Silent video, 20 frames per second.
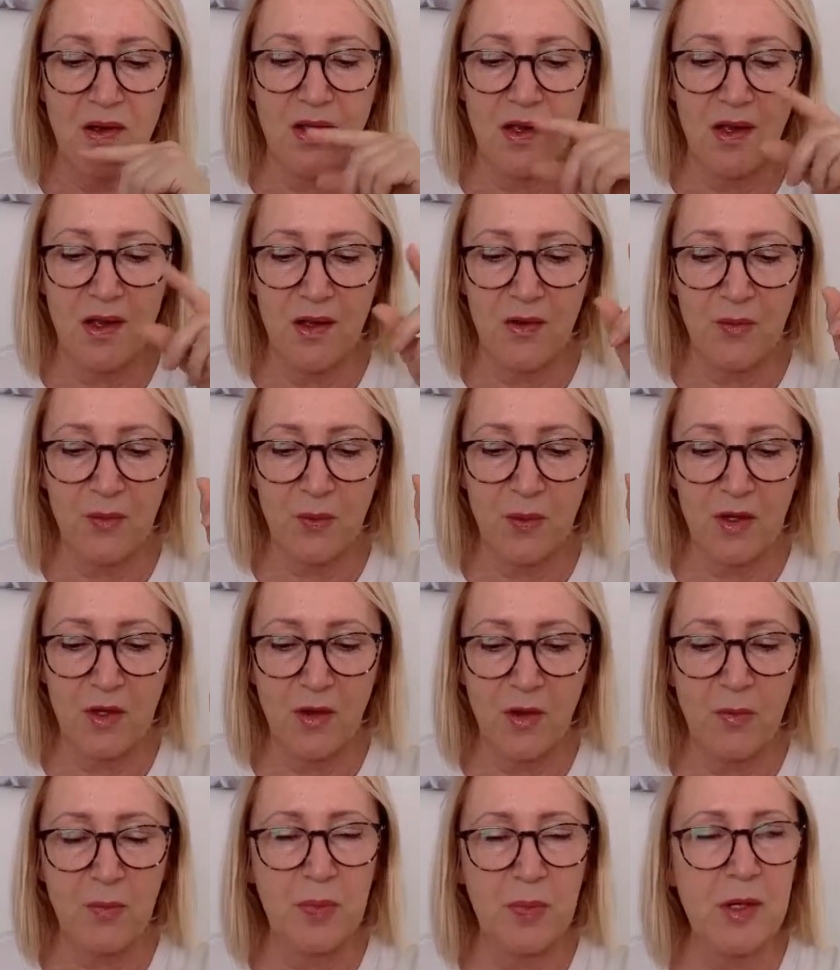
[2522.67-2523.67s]
if we
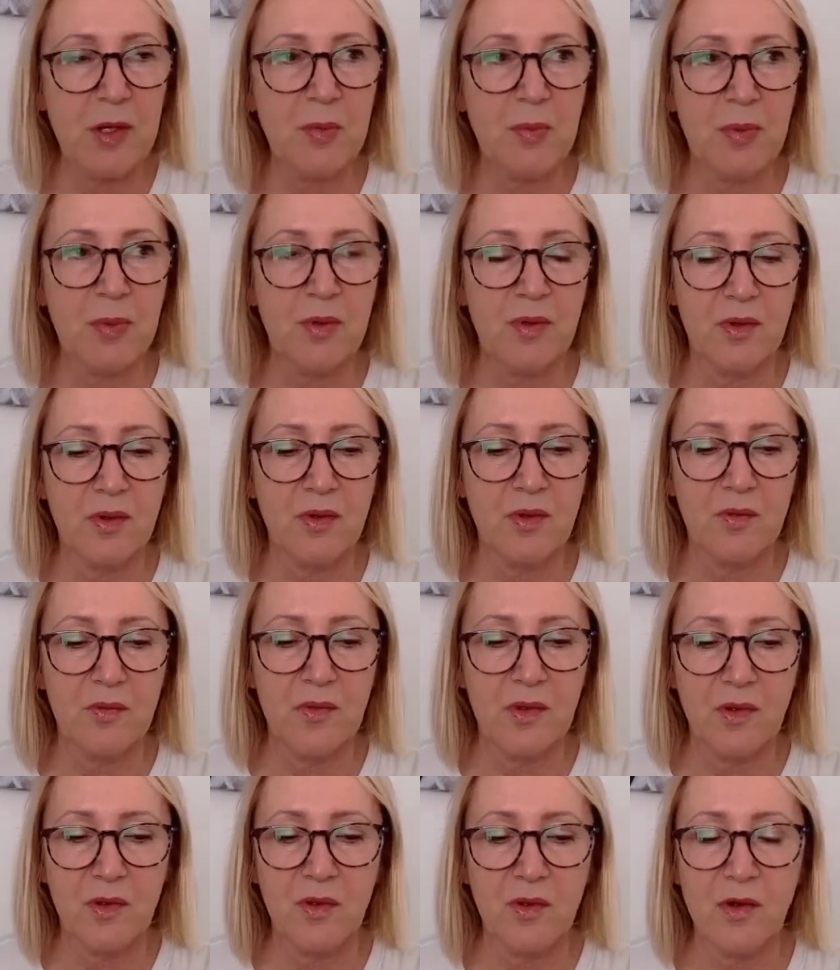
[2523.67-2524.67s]
are people
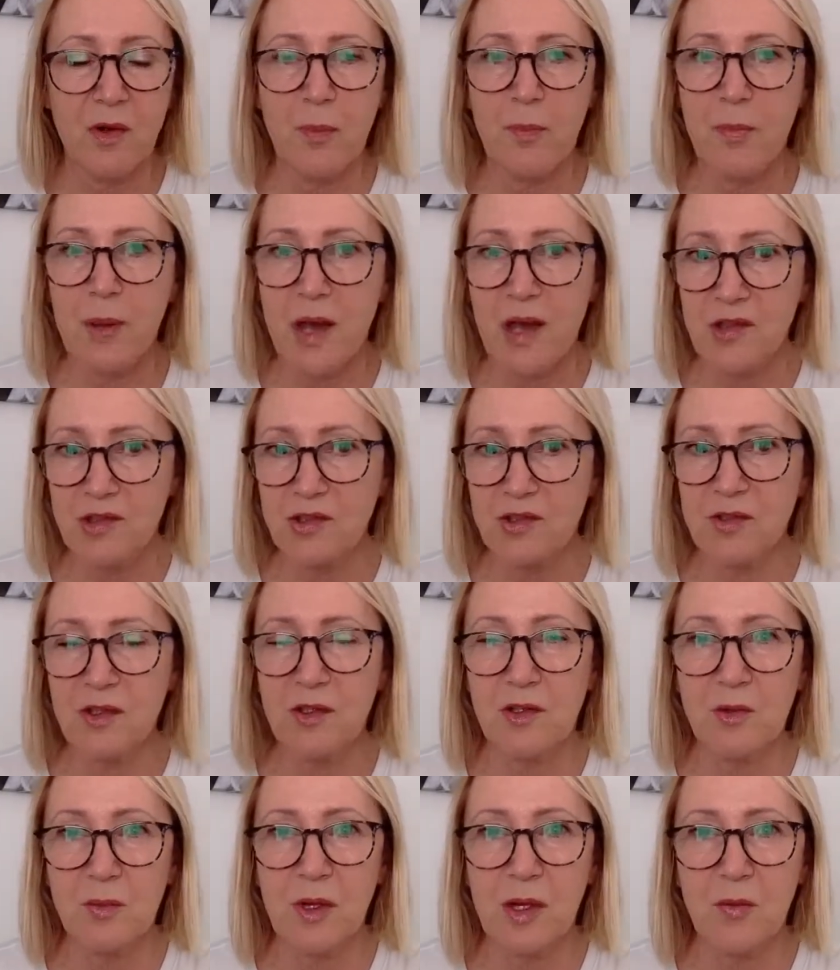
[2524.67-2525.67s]
who are
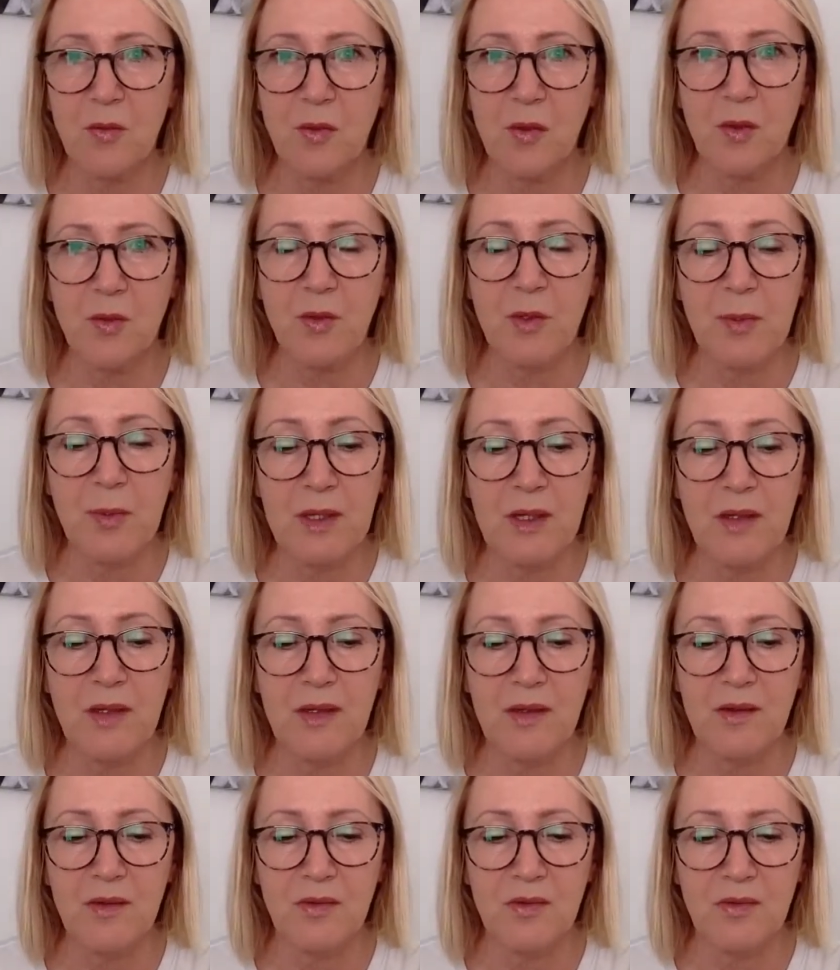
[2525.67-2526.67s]
passionate about what we
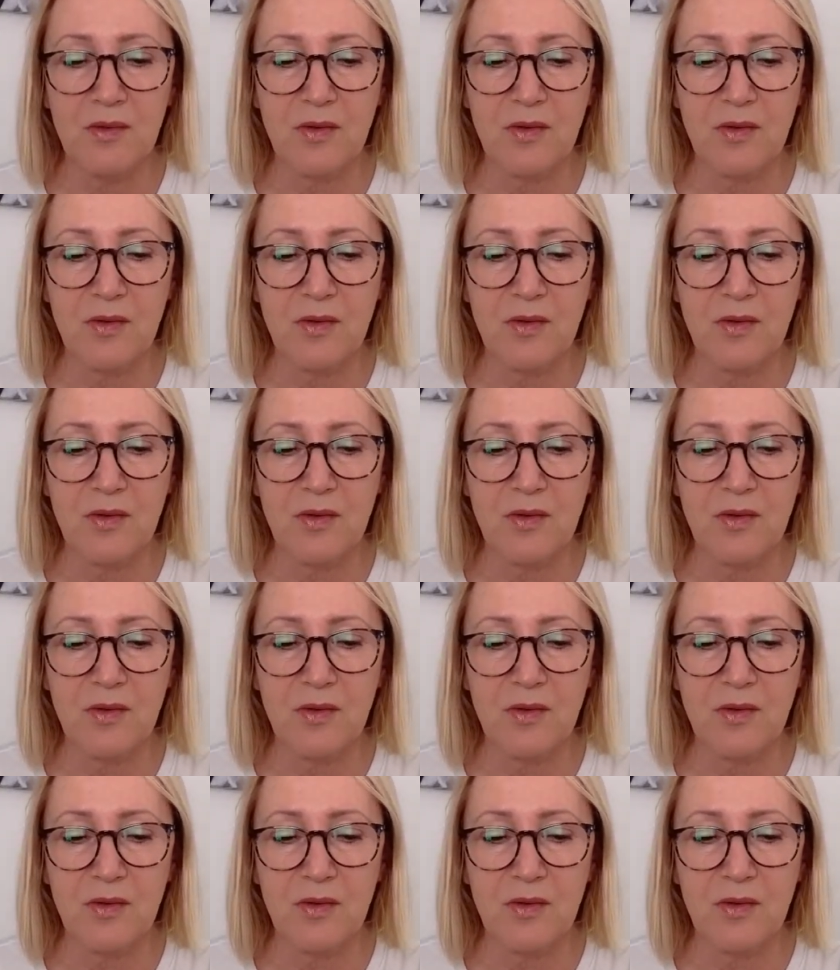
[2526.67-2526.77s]
believe,